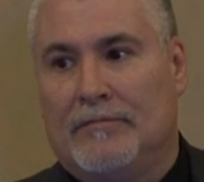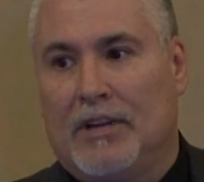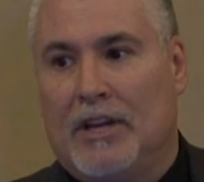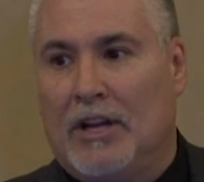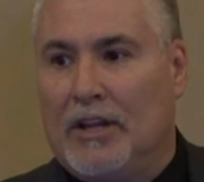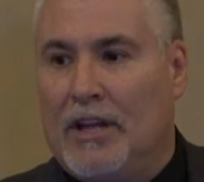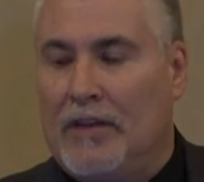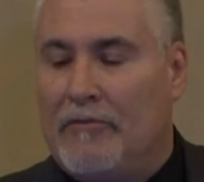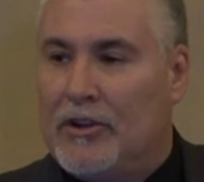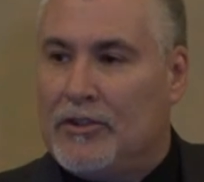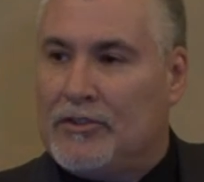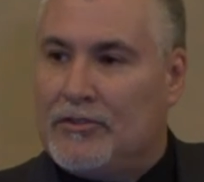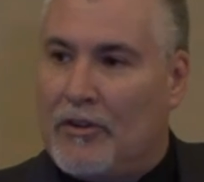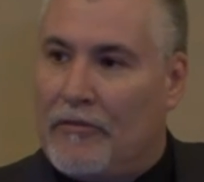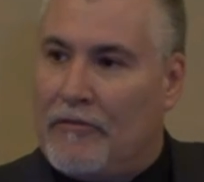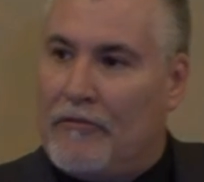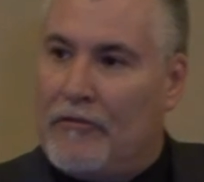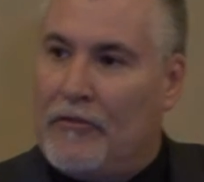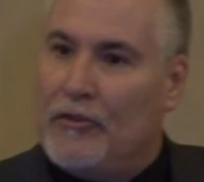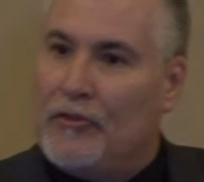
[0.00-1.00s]
It'll give us our
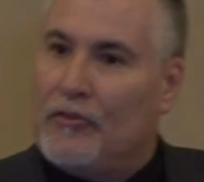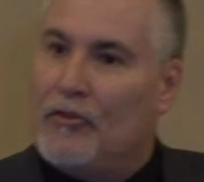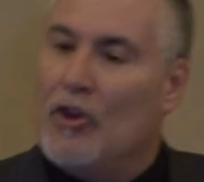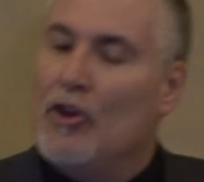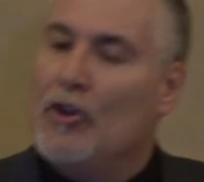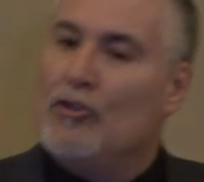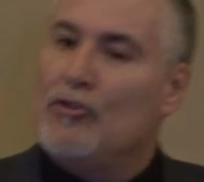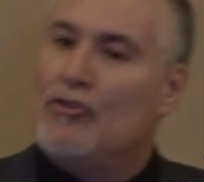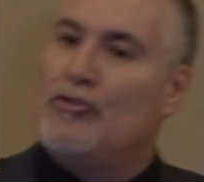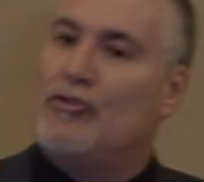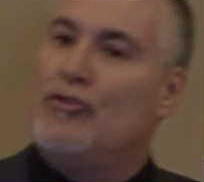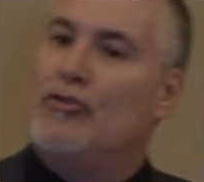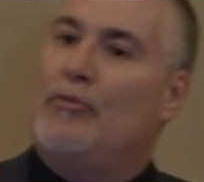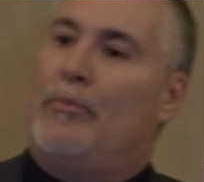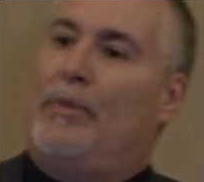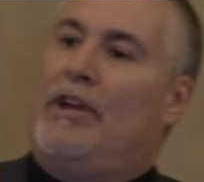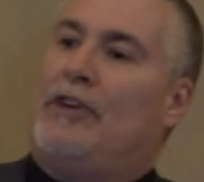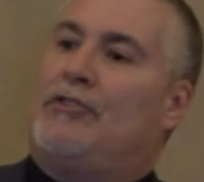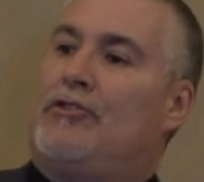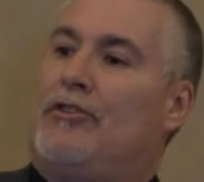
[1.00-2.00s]
first true
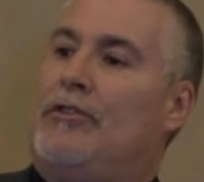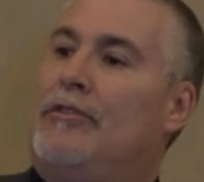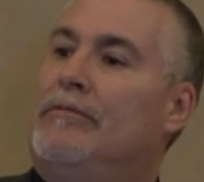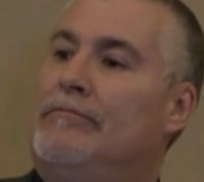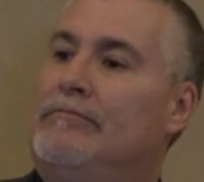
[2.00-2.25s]
picture,